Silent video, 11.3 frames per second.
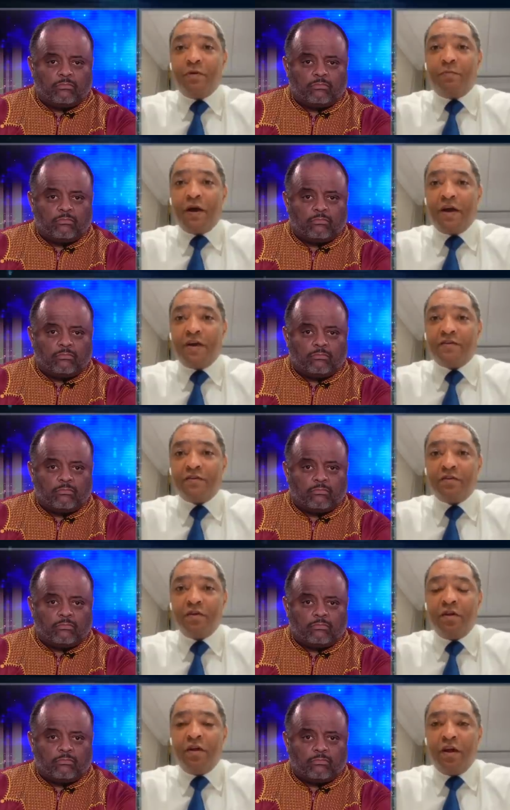Speaker 1: bill passed,
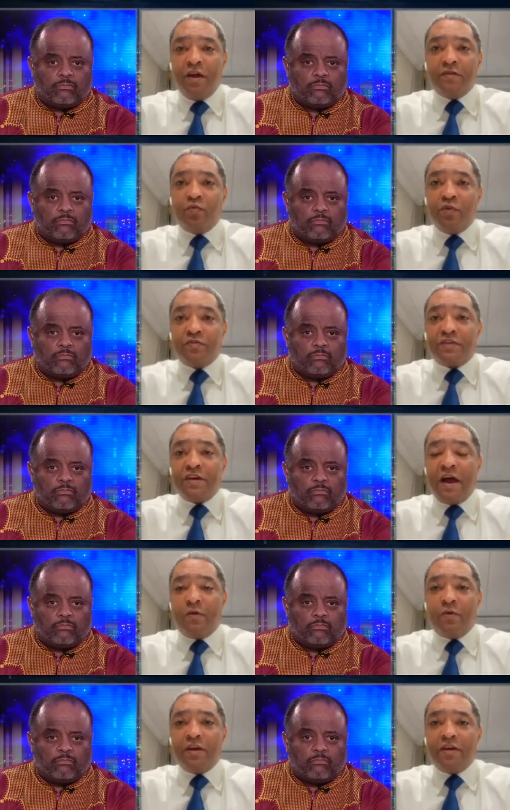and we'll see
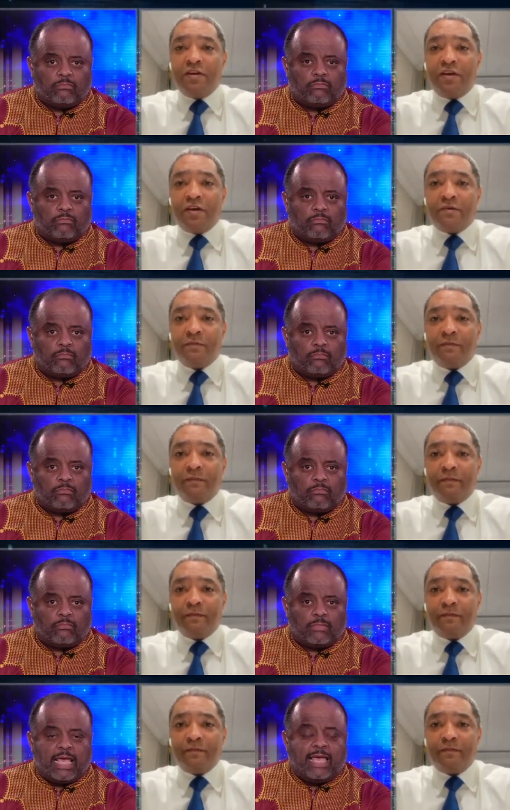how we get it
Speaker 2: done.
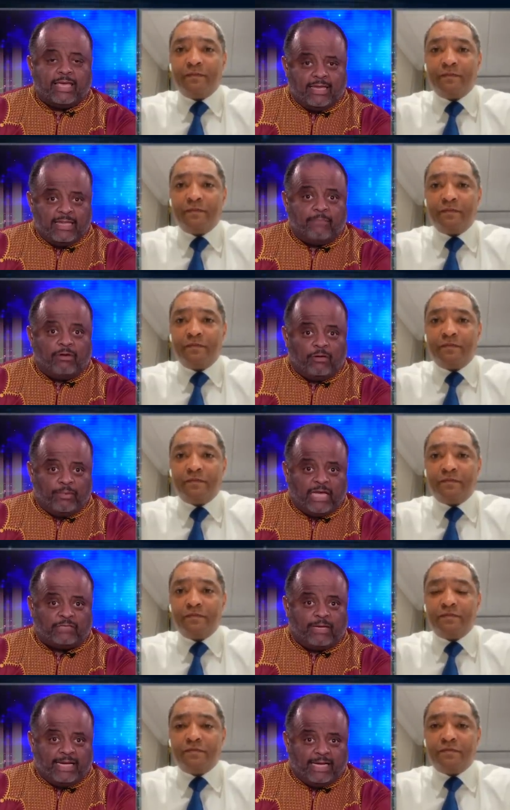And getting that bill passed
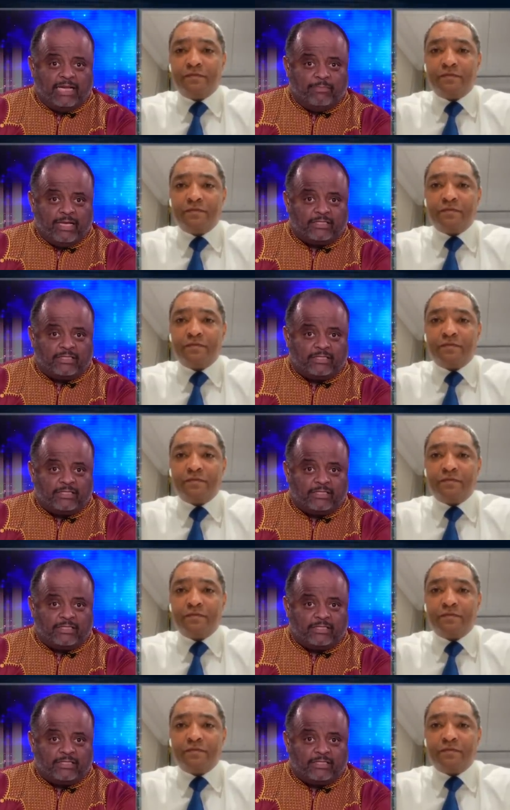by any means